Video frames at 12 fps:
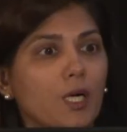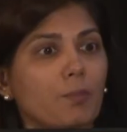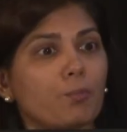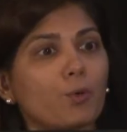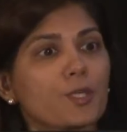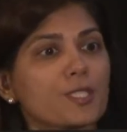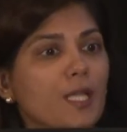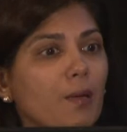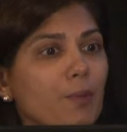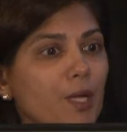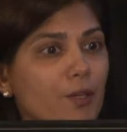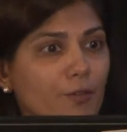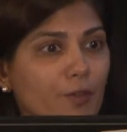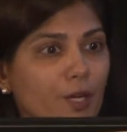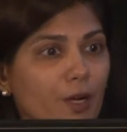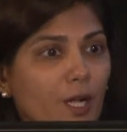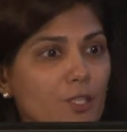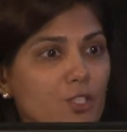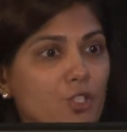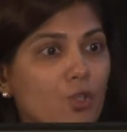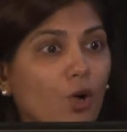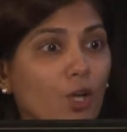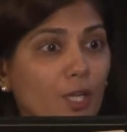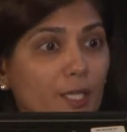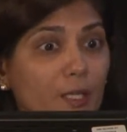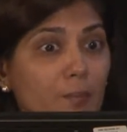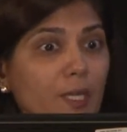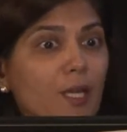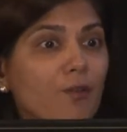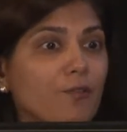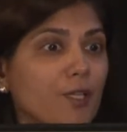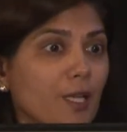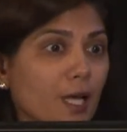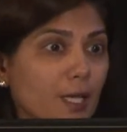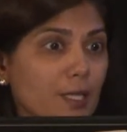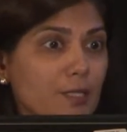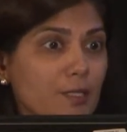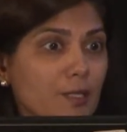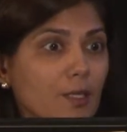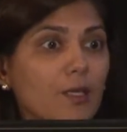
poor slum area of Karachi in the middle of the night